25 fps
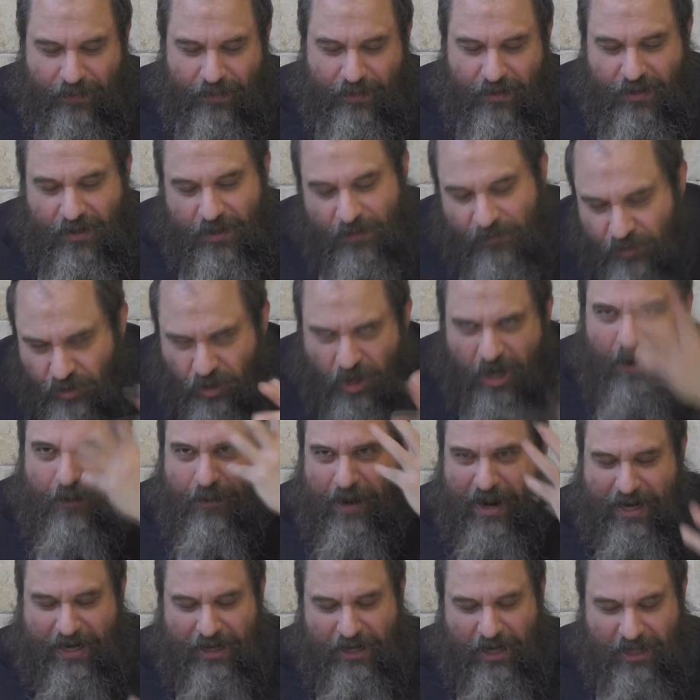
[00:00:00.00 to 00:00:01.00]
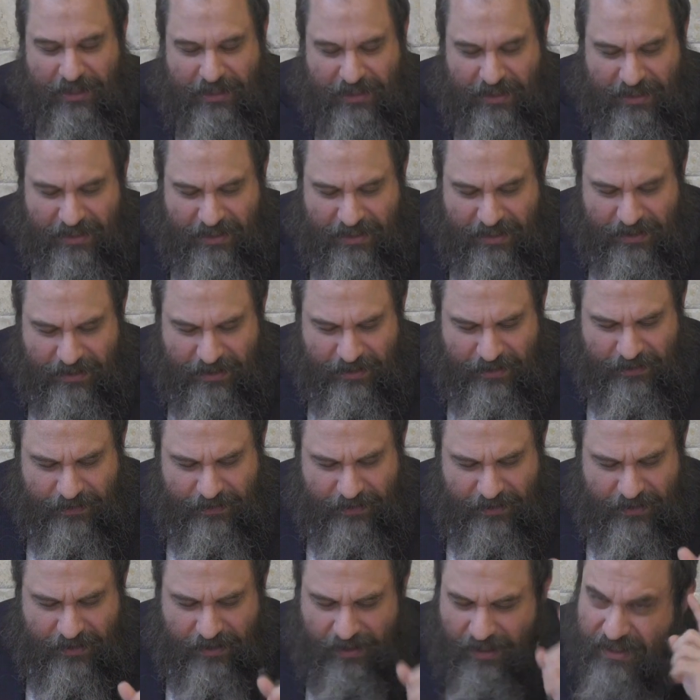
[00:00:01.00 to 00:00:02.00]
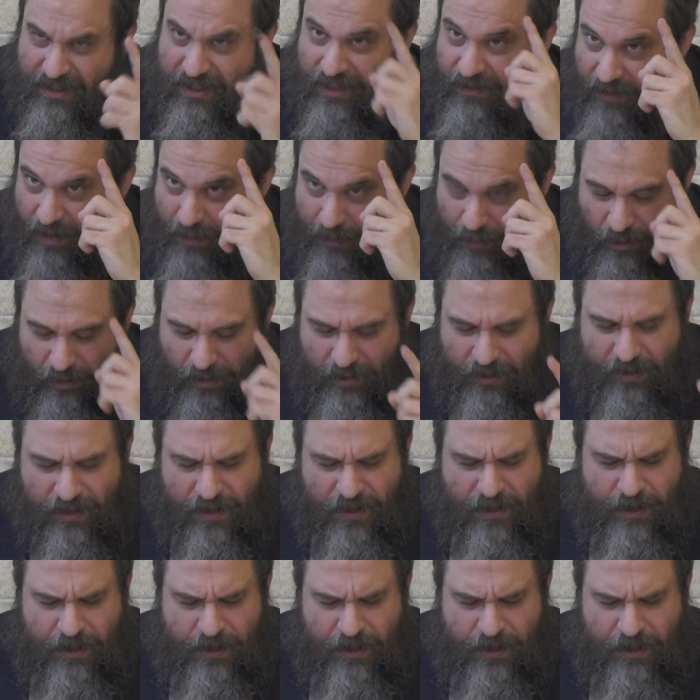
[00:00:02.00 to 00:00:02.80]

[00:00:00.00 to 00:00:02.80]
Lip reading: I'm sure He recognizes it. Listen, very important.